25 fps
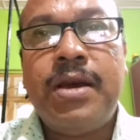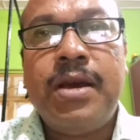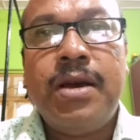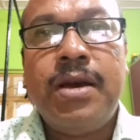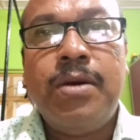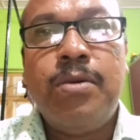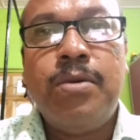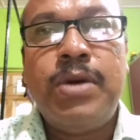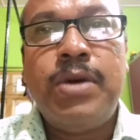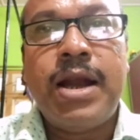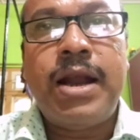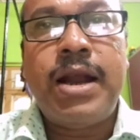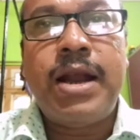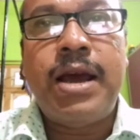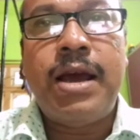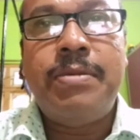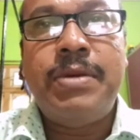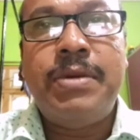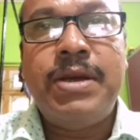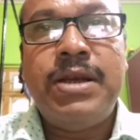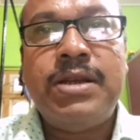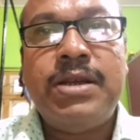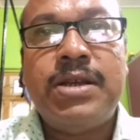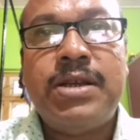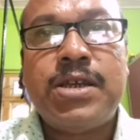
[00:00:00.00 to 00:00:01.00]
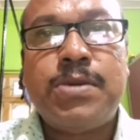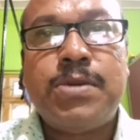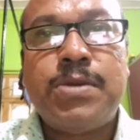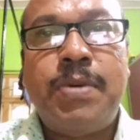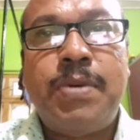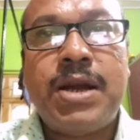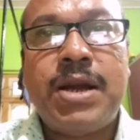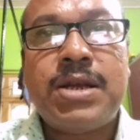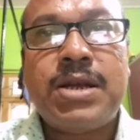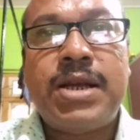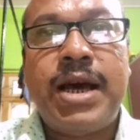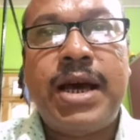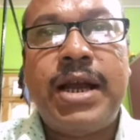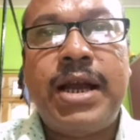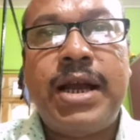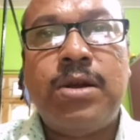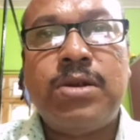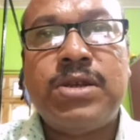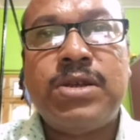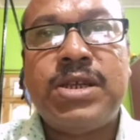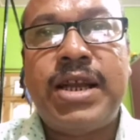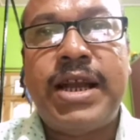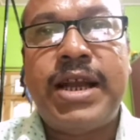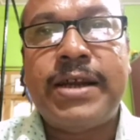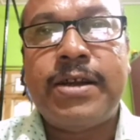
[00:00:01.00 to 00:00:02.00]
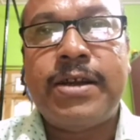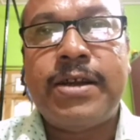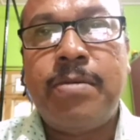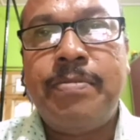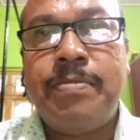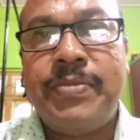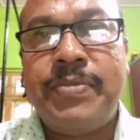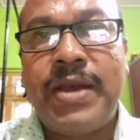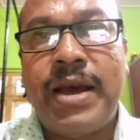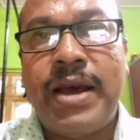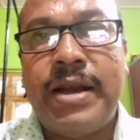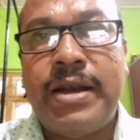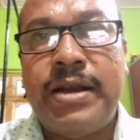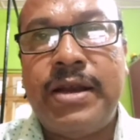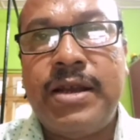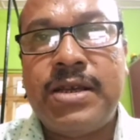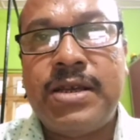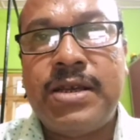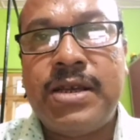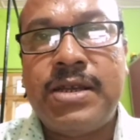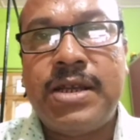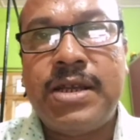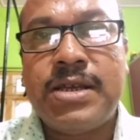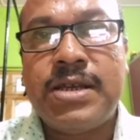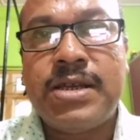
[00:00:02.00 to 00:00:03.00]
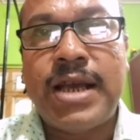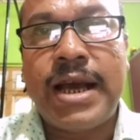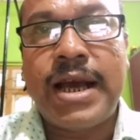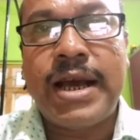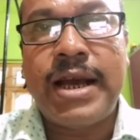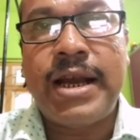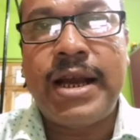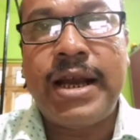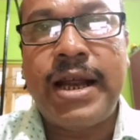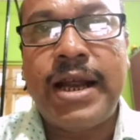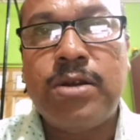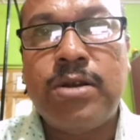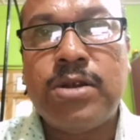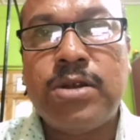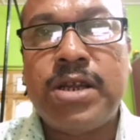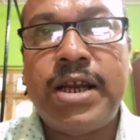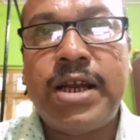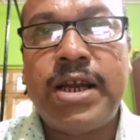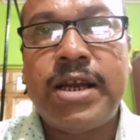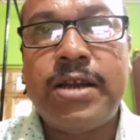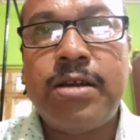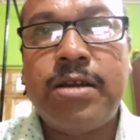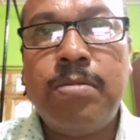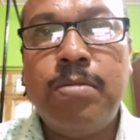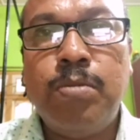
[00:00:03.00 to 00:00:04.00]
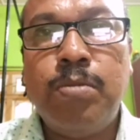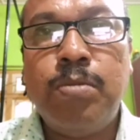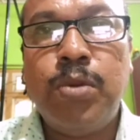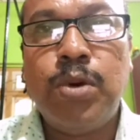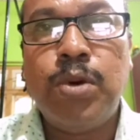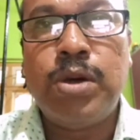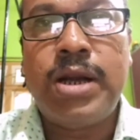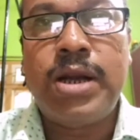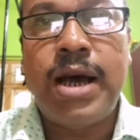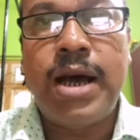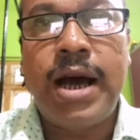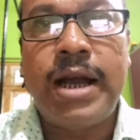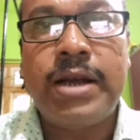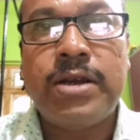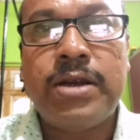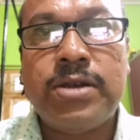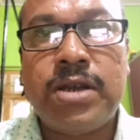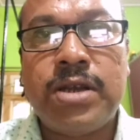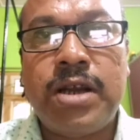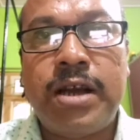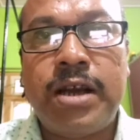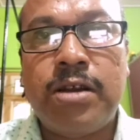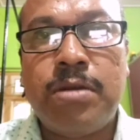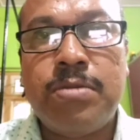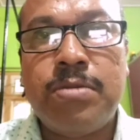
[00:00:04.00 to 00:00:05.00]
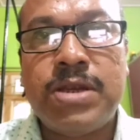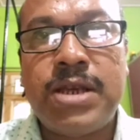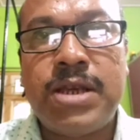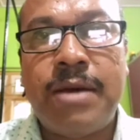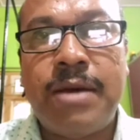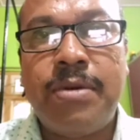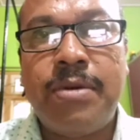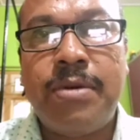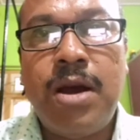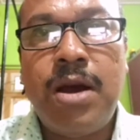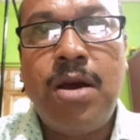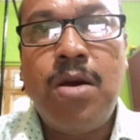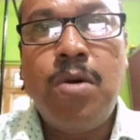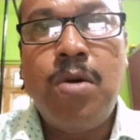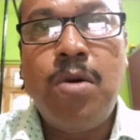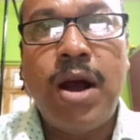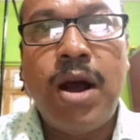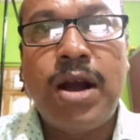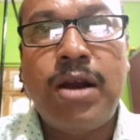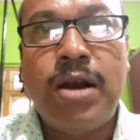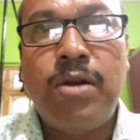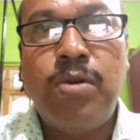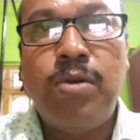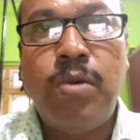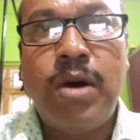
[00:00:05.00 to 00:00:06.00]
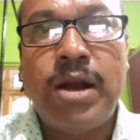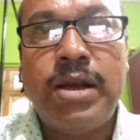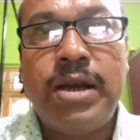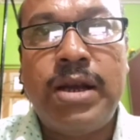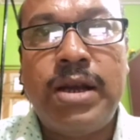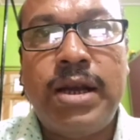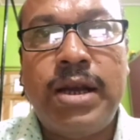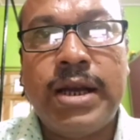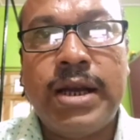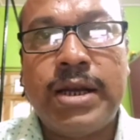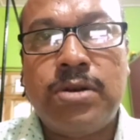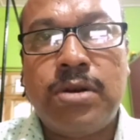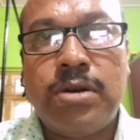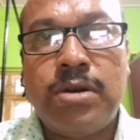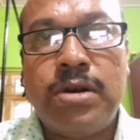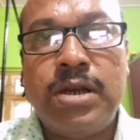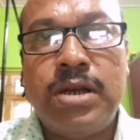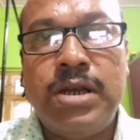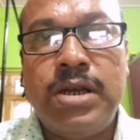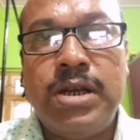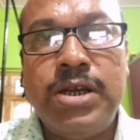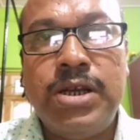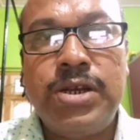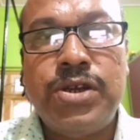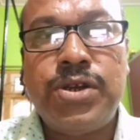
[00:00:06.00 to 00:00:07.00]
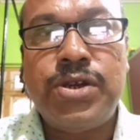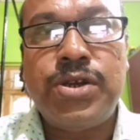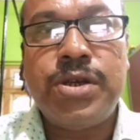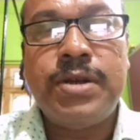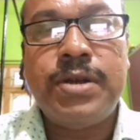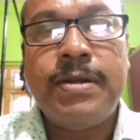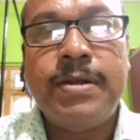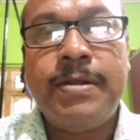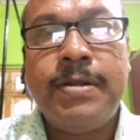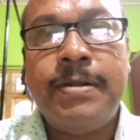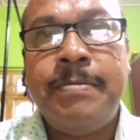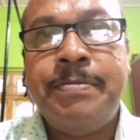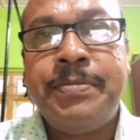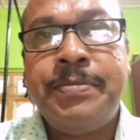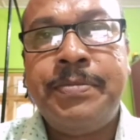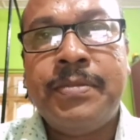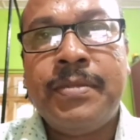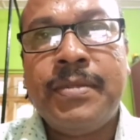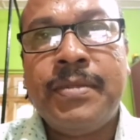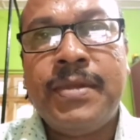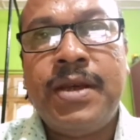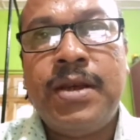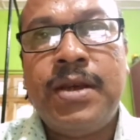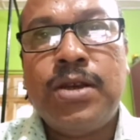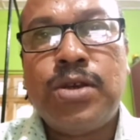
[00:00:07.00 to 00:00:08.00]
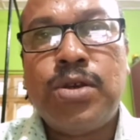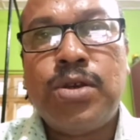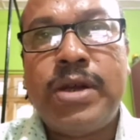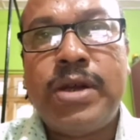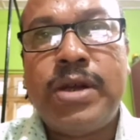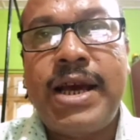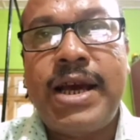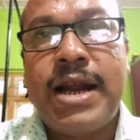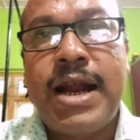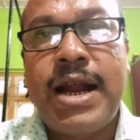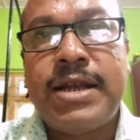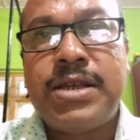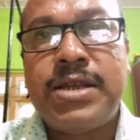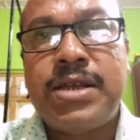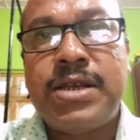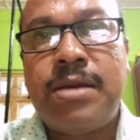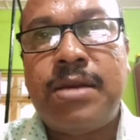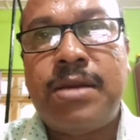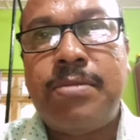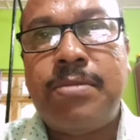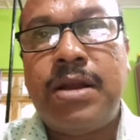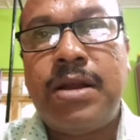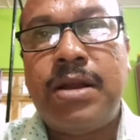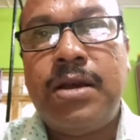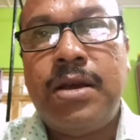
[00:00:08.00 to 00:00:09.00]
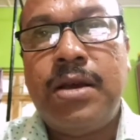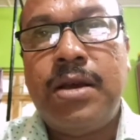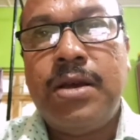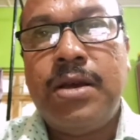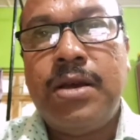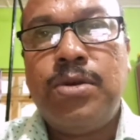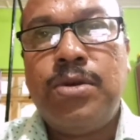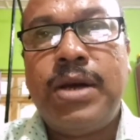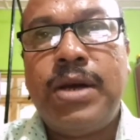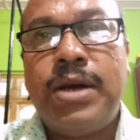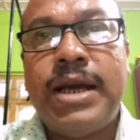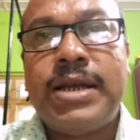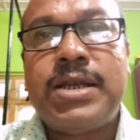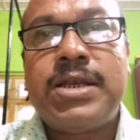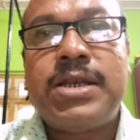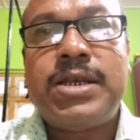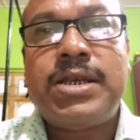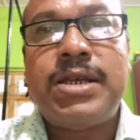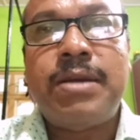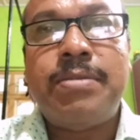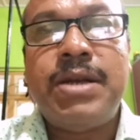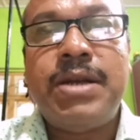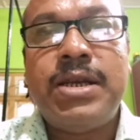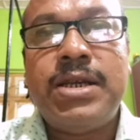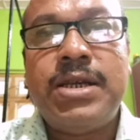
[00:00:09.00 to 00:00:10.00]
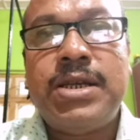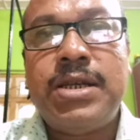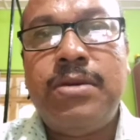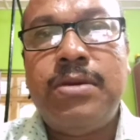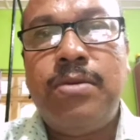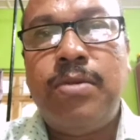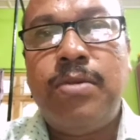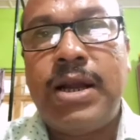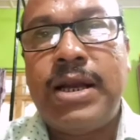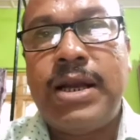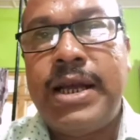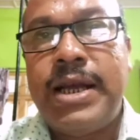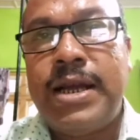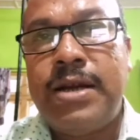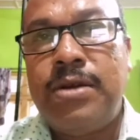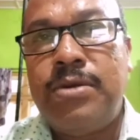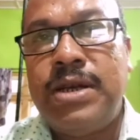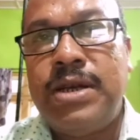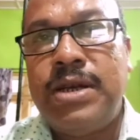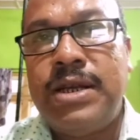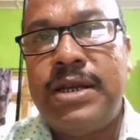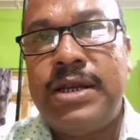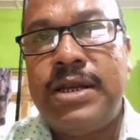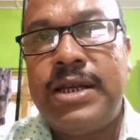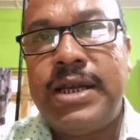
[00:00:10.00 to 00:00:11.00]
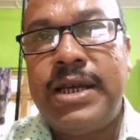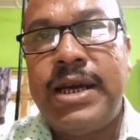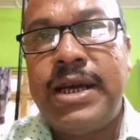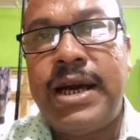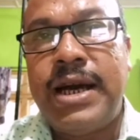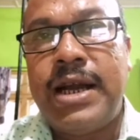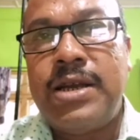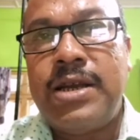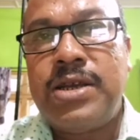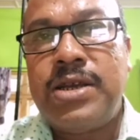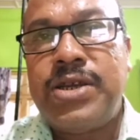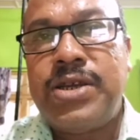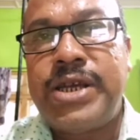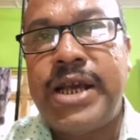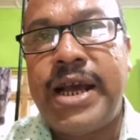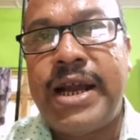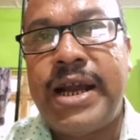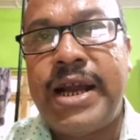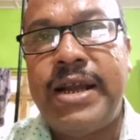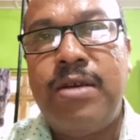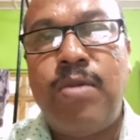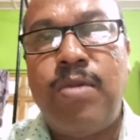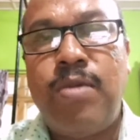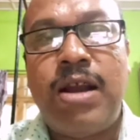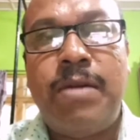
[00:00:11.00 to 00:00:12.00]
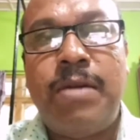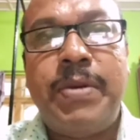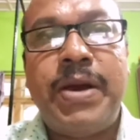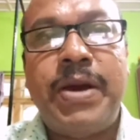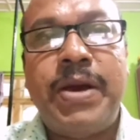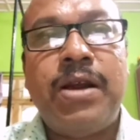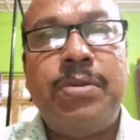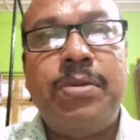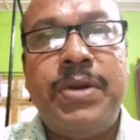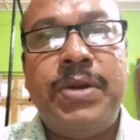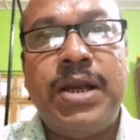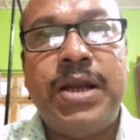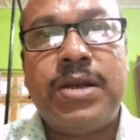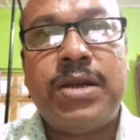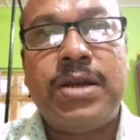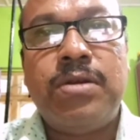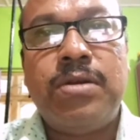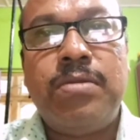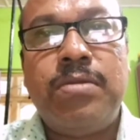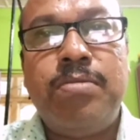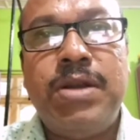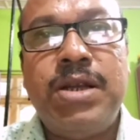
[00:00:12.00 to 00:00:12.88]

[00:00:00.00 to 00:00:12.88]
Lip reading: We are having this first hydrogen atom and this is the second hydrogen atom. Both the hydrogen atoms have one electron each. So they are unstable. To get stability, what they are doing, they are sharing one pair of electron.